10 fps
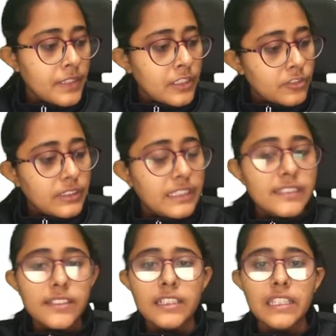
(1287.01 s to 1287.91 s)
So these
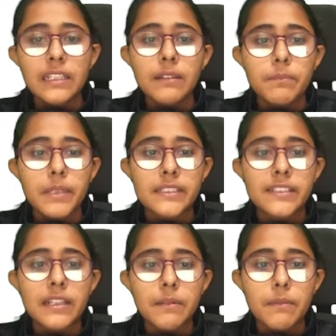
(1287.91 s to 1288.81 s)
are the
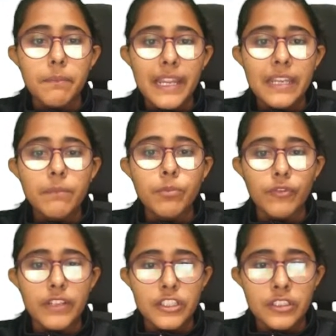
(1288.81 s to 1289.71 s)
basic main
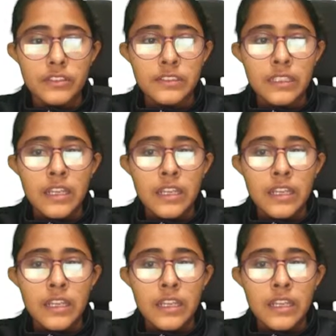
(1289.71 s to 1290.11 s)
provisions.